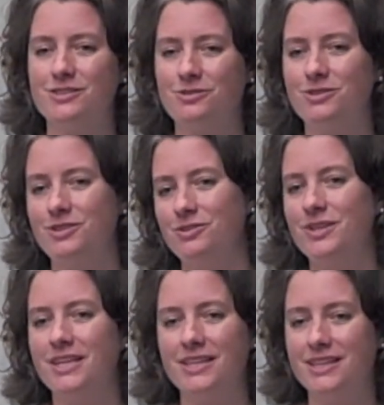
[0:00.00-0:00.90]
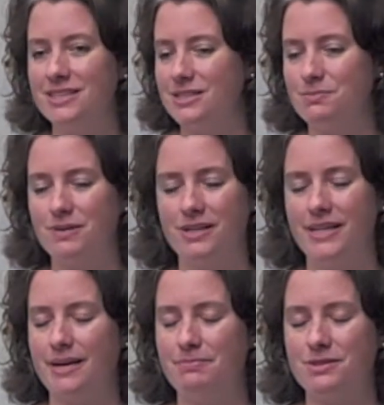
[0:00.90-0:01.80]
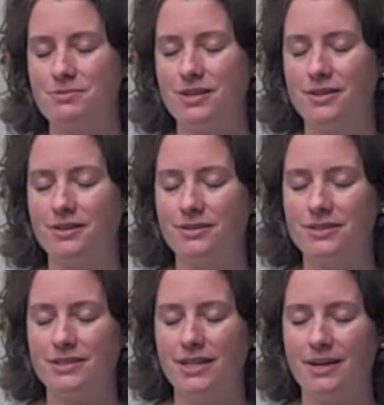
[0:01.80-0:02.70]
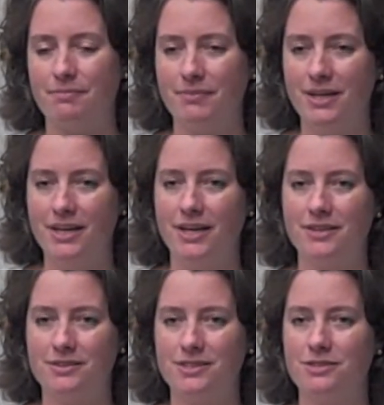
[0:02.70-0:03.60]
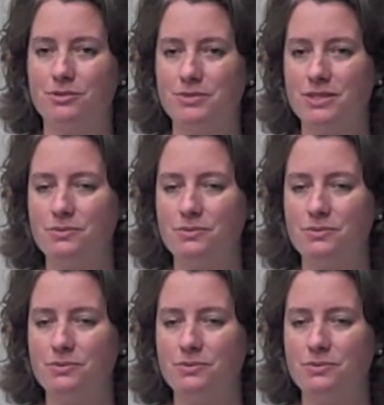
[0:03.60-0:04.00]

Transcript: And this is probably happens with others, um, other syndromes as well, but